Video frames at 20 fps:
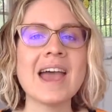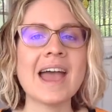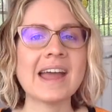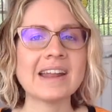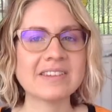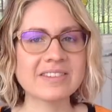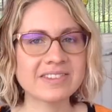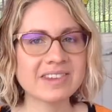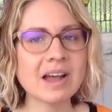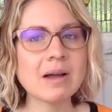
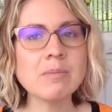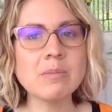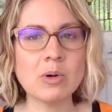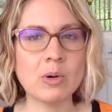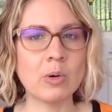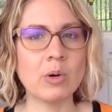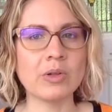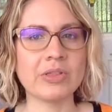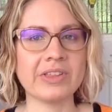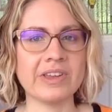And some
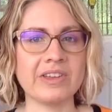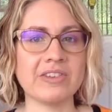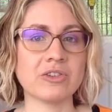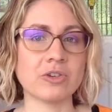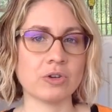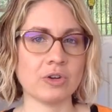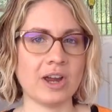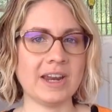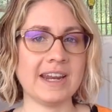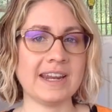authors
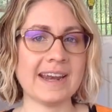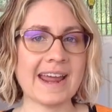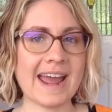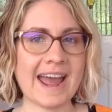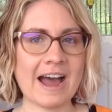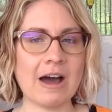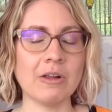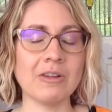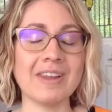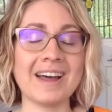create an
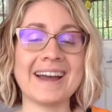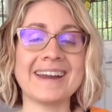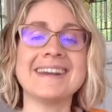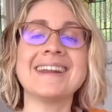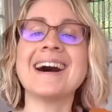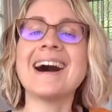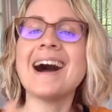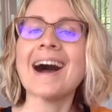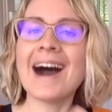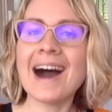
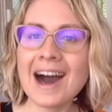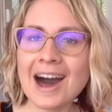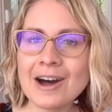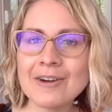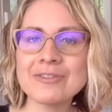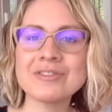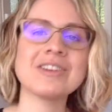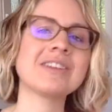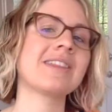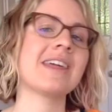outline
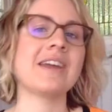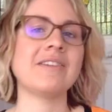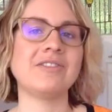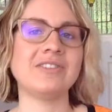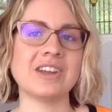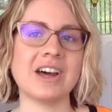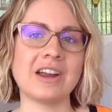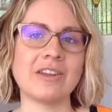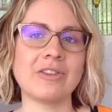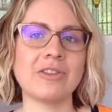after they've
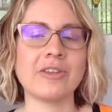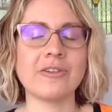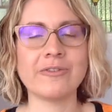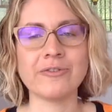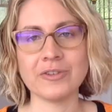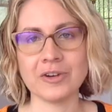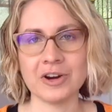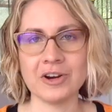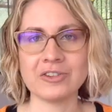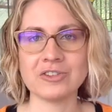done the
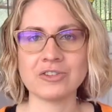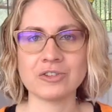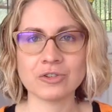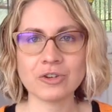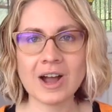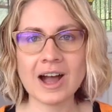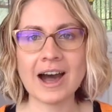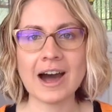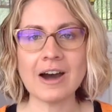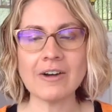first
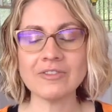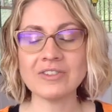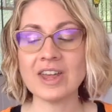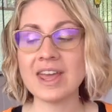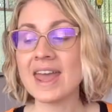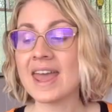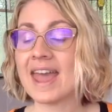draft.